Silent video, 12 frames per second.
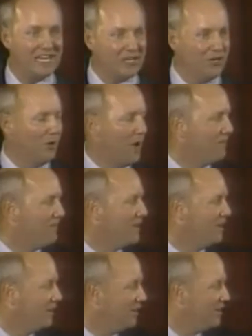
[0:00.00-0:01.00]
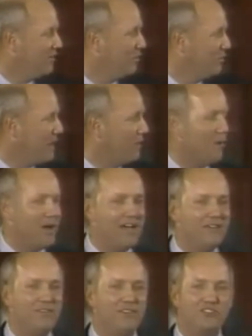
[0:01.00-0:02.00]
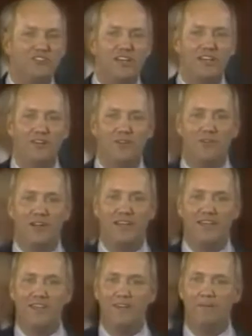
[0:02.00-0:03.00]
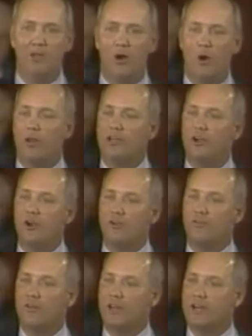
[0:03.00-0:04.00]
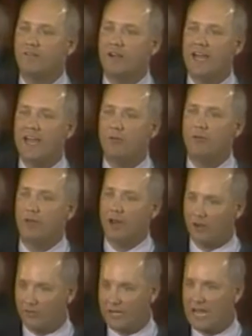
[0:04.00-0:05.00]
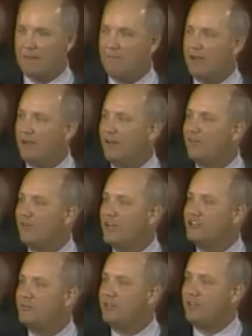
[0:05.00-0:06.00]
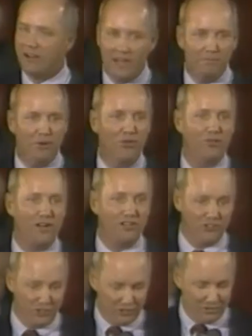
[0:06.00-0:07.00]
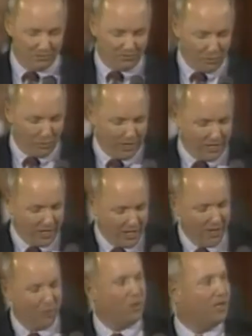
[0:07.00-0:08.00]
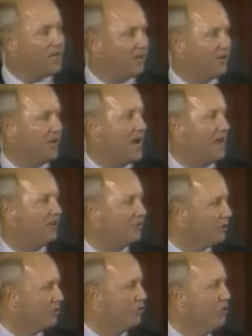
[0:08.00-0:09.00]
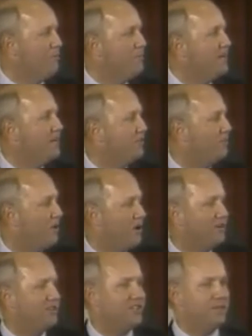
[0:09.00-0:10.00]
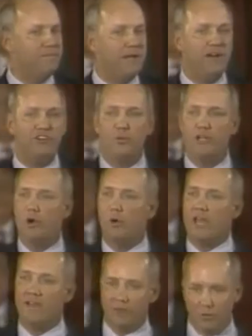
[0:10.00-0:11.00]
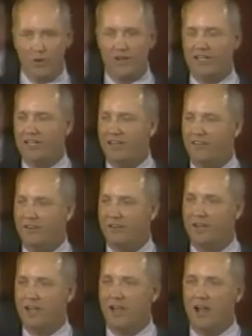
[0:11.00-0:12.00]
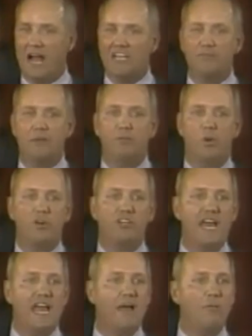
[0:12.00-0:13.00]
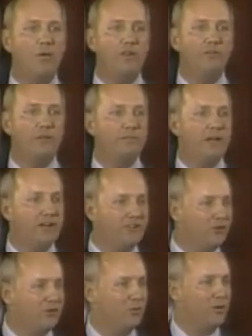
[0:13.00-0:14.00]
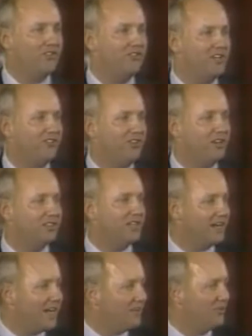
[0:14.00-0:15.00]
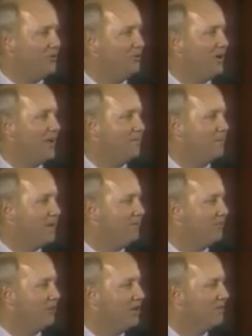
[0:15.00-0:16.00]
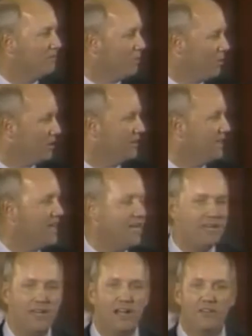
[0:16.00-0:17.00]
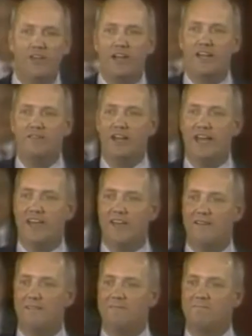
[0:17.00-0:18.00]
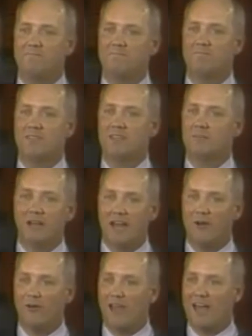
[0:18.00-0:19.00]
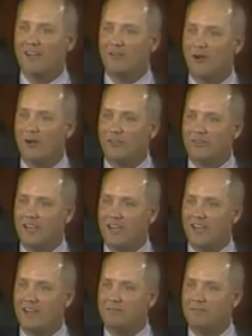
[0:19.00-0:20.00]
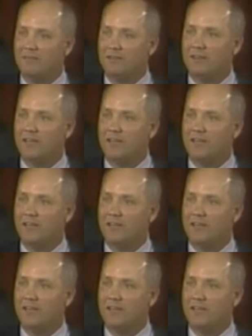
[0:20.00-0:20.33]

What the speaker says: You know, I fell in love with my wife in the 2nd grade. Only girlfriend I ever had. We ran off and got married our freshman year, had both of our children before we left college. We're true business partners in marriage. We go everywhere together. I spend more time with her, been married to her 26 years, now I got 2 grandbabies, love her more today than I ever have. But I don't like her all the time.